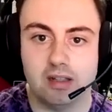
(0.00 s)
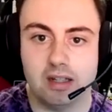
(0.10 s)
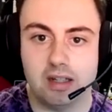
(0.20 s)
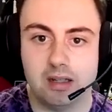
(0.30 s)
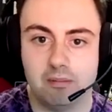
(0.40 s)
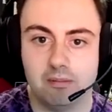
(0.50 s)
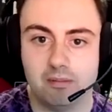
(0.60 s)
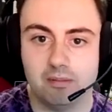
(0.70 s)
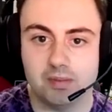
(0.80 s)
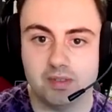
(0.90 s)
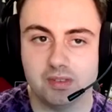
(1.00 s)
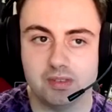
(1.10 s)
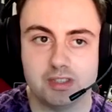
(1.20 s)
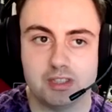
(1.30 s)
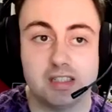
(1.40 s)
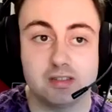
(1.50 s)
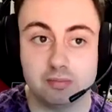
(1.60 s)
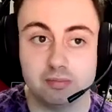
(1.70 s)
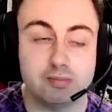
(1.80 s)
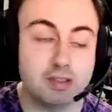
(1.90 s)
Um, so
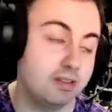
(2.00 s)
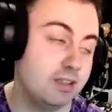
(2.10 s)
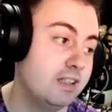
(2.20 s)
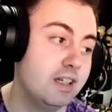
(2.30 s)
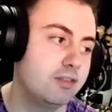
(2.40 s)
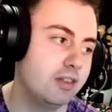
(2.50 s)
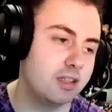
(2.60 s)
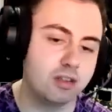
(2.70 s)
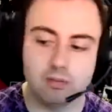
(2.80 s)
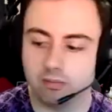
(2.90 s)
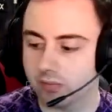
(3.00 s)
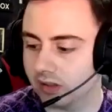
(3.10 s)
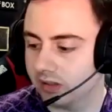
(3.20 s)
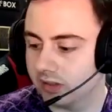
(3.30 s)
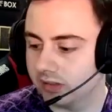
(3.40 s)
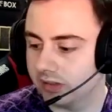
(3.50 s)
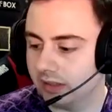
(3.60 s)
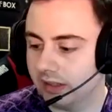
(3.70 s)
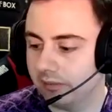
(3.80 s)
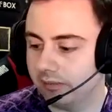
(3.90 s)
they are very cool.
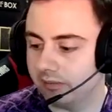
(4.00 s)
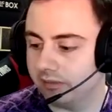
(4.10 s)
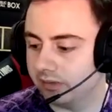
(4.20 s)
Um,